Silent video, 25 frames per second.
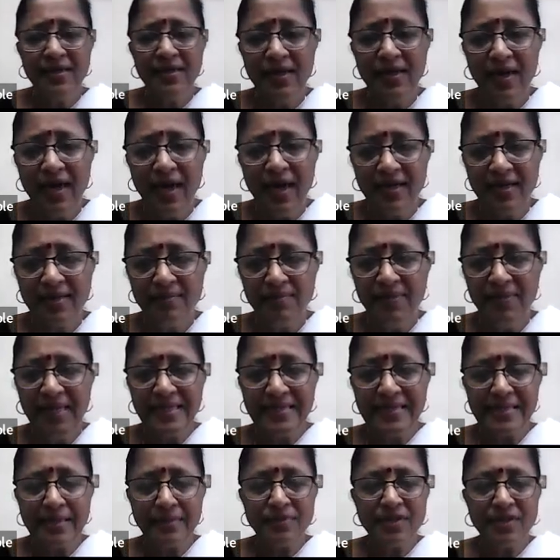our
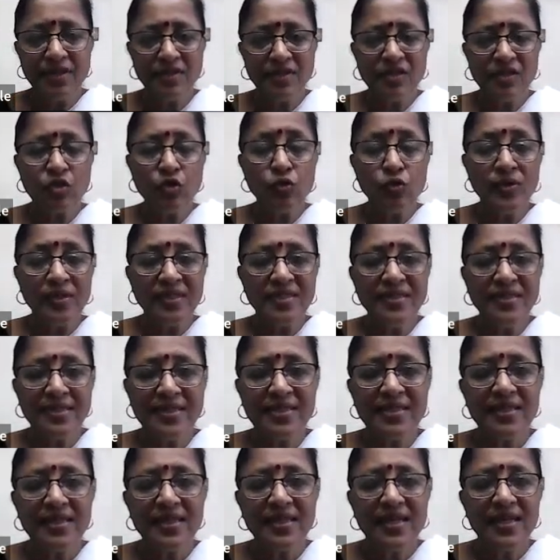BA Sanskrit
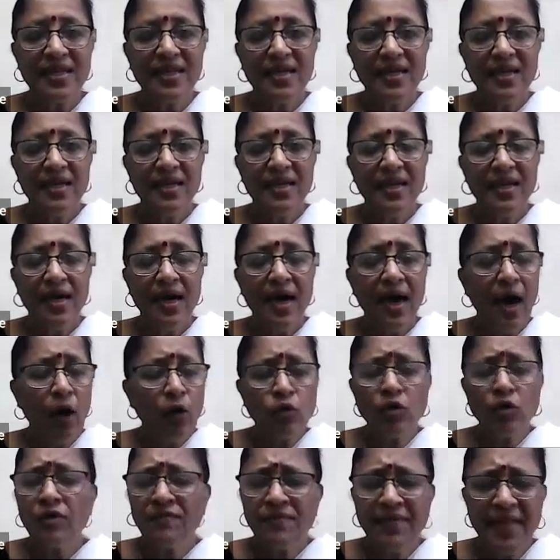students
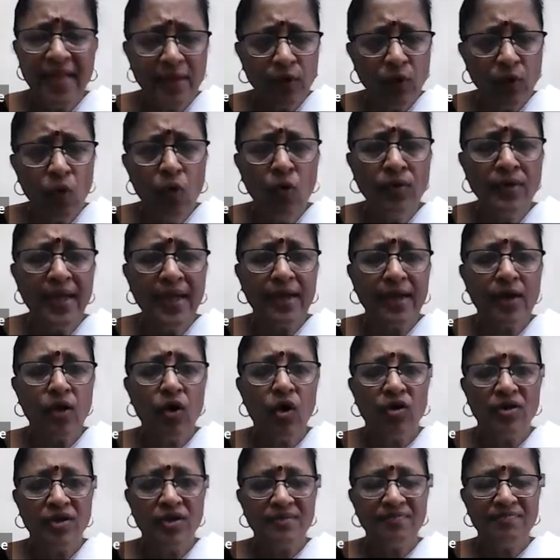out of their own
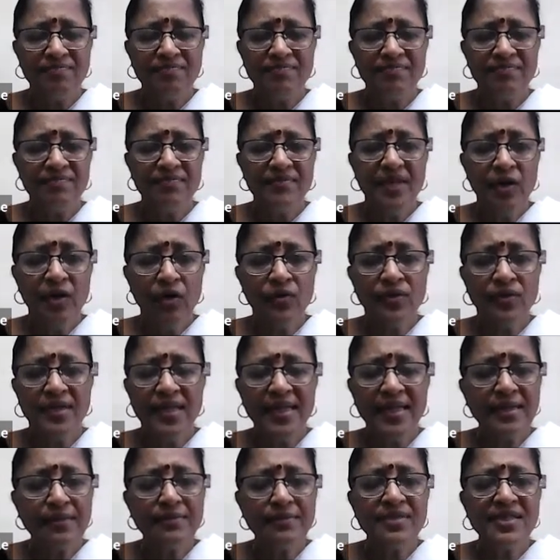accord.
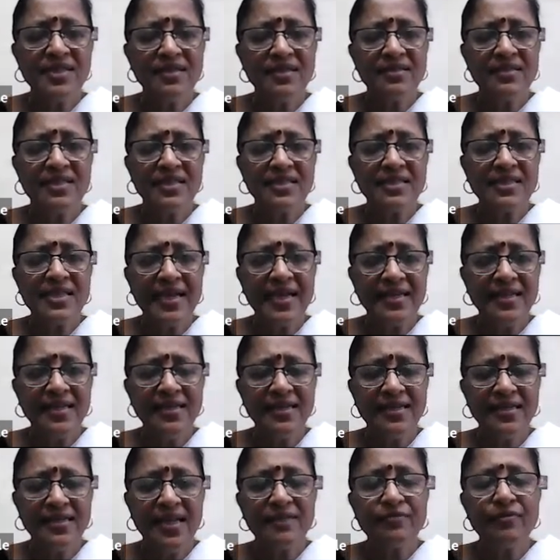They themselves
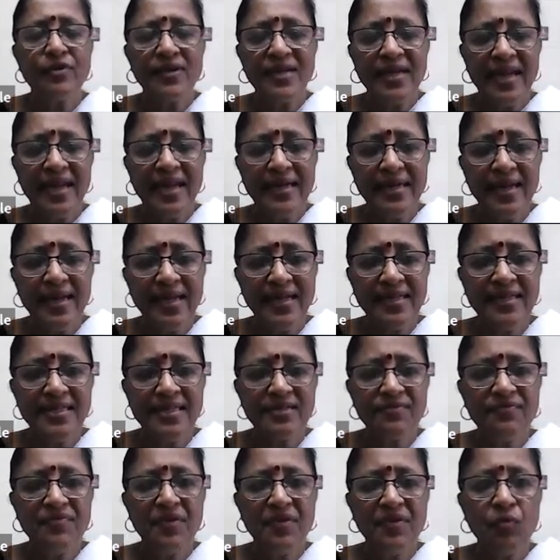decided that for 10
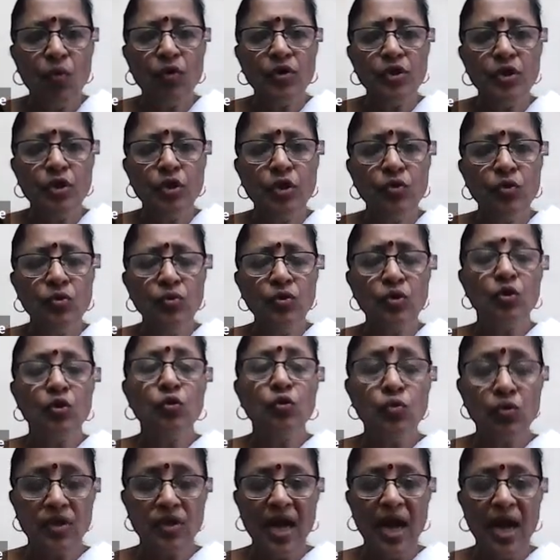days, we want to
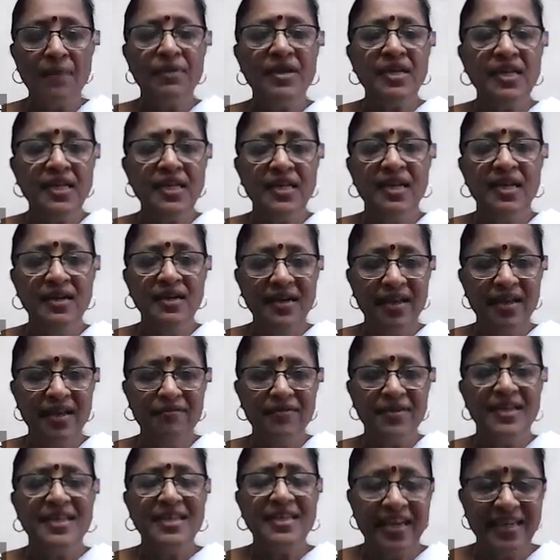do Rama Leela
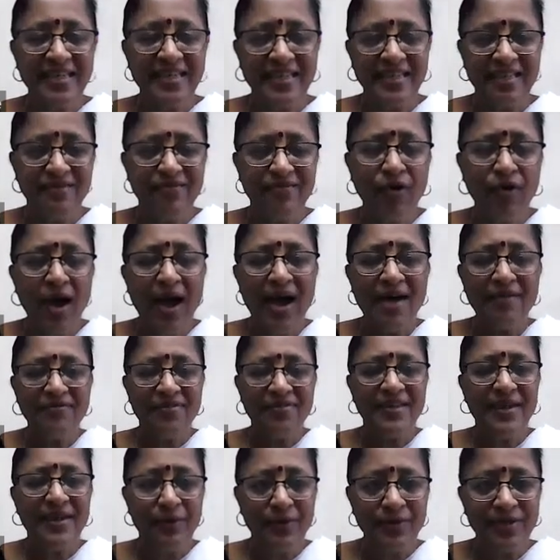every night for half
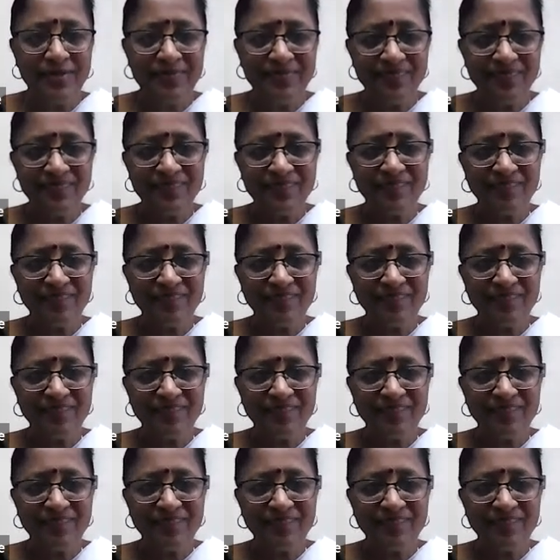an hour.